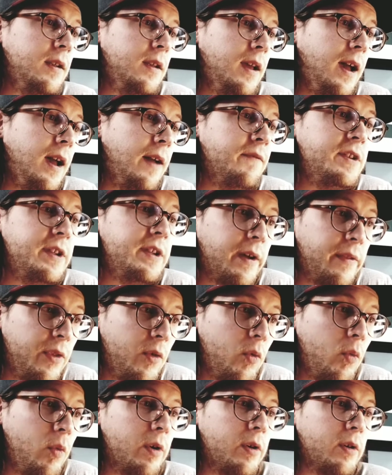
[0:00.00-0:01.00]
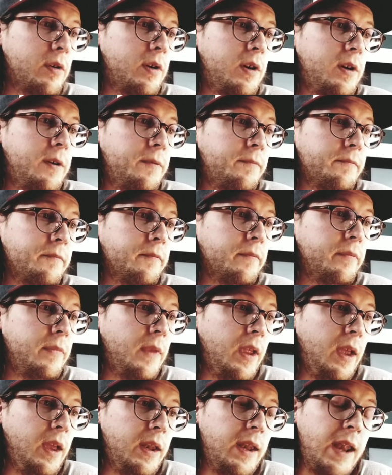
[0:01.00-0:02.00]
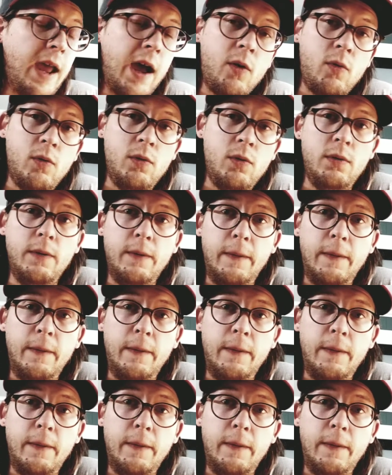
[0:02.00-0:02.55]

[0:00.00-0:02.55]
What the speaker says: I've done the work. Now,